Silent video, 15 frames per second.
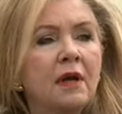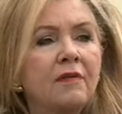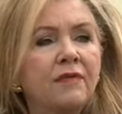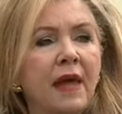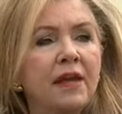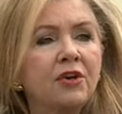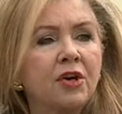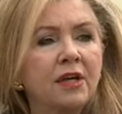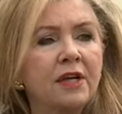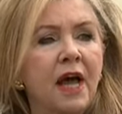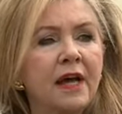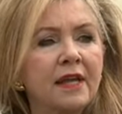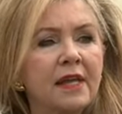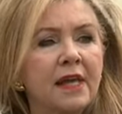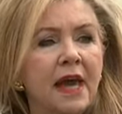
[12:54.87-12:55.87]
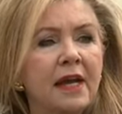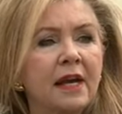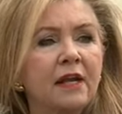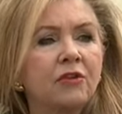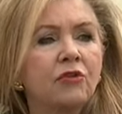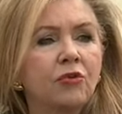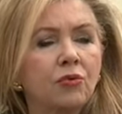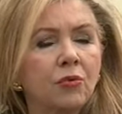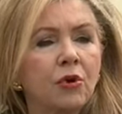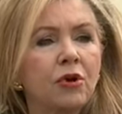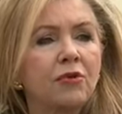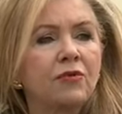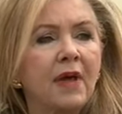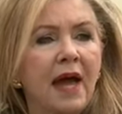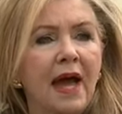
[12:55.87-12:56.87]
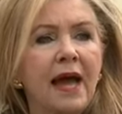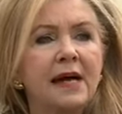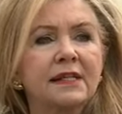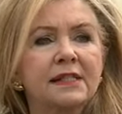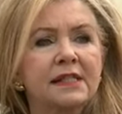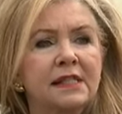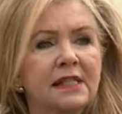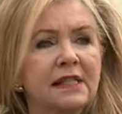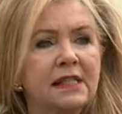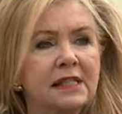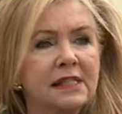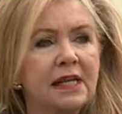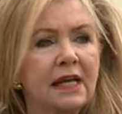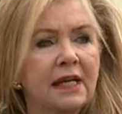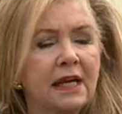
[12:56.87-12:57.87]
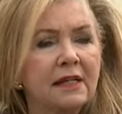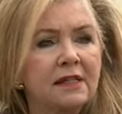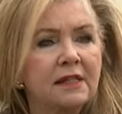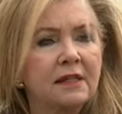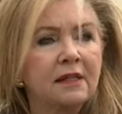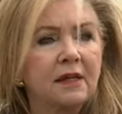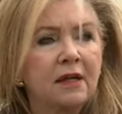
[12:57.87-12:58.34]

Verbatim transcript: they could not get it through the House and the Senate.